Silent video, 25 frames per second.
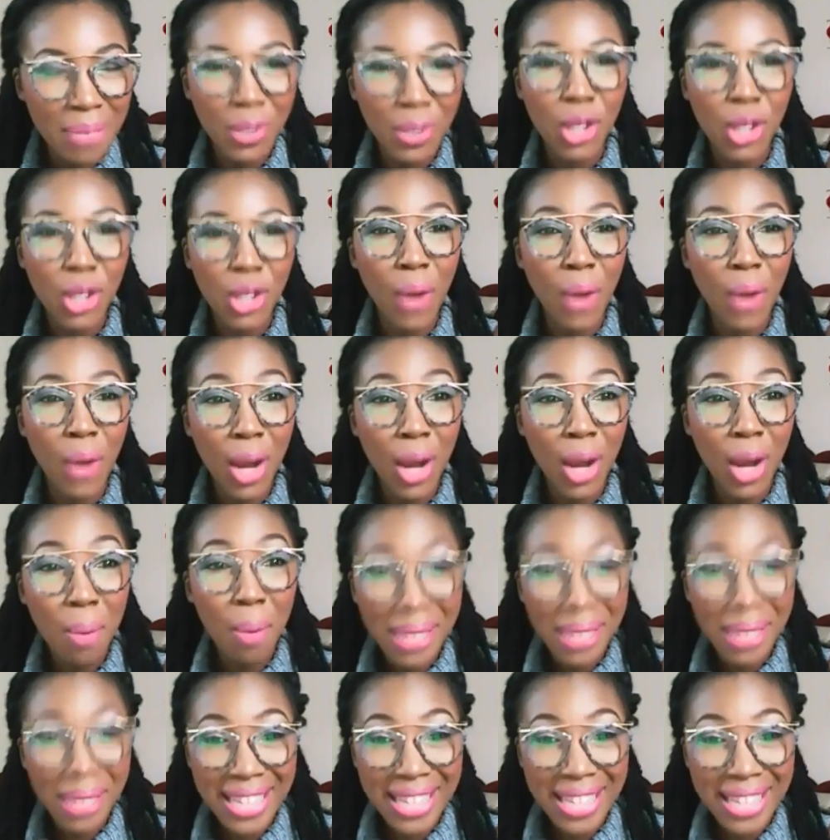You are
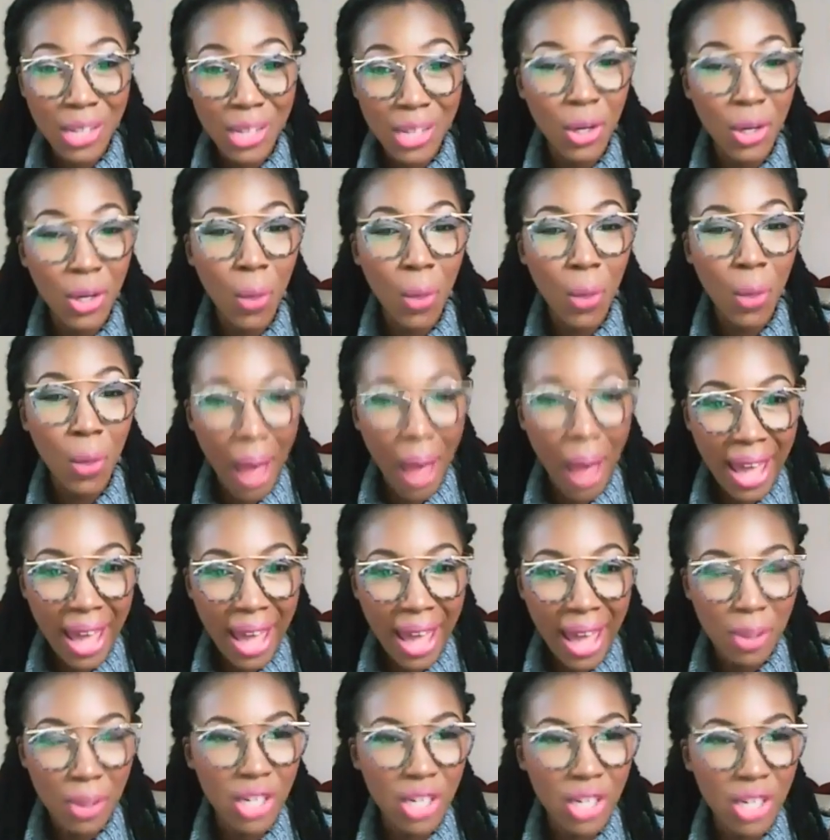committed to your why,
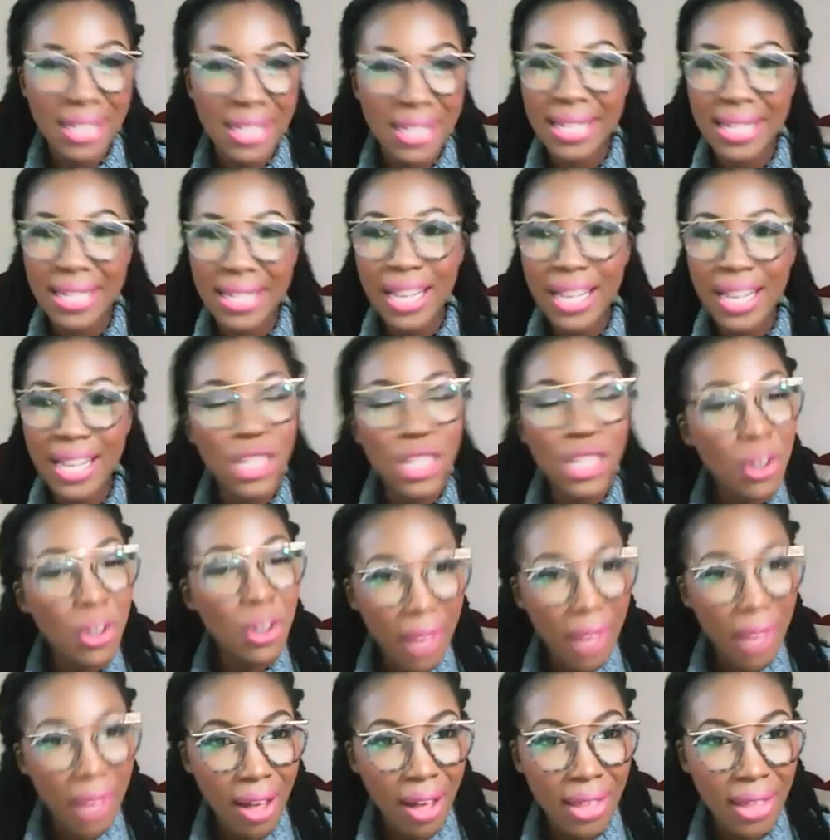which is
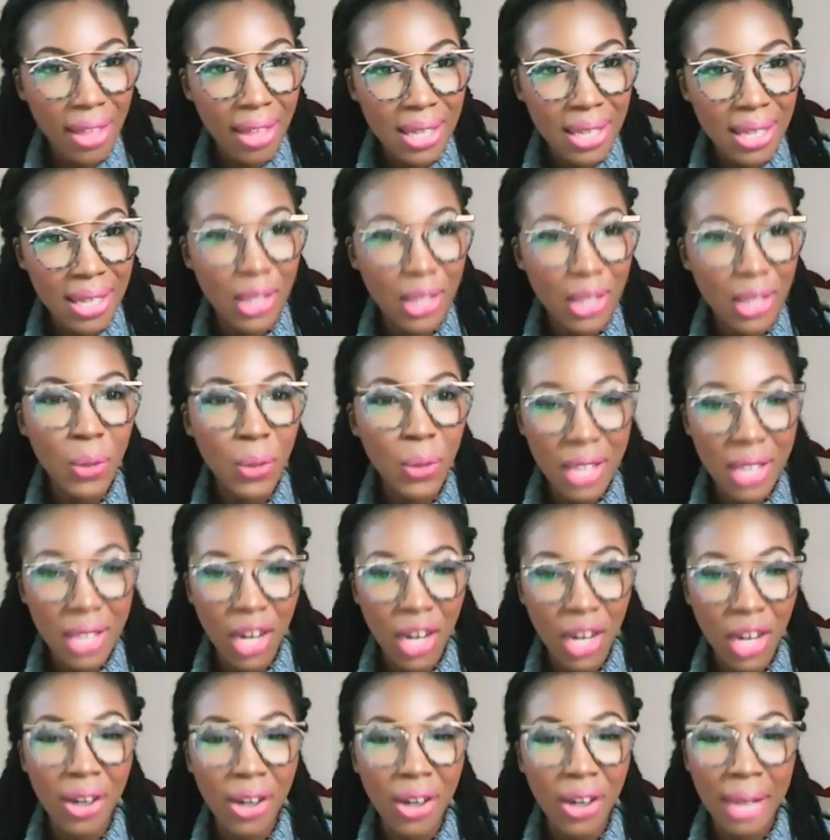serving others, using
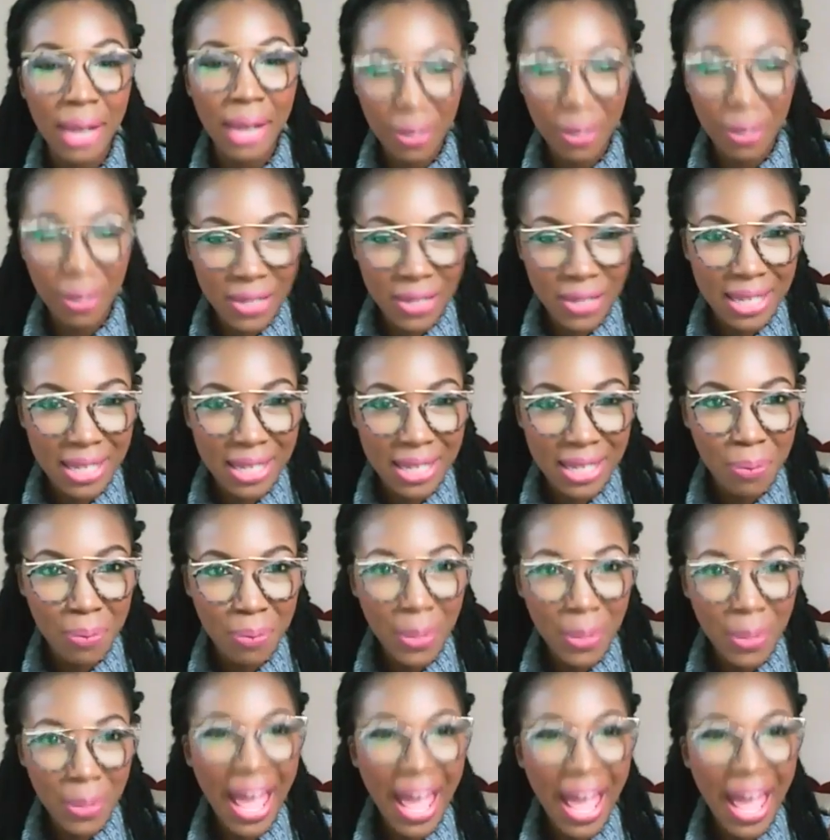your gifts and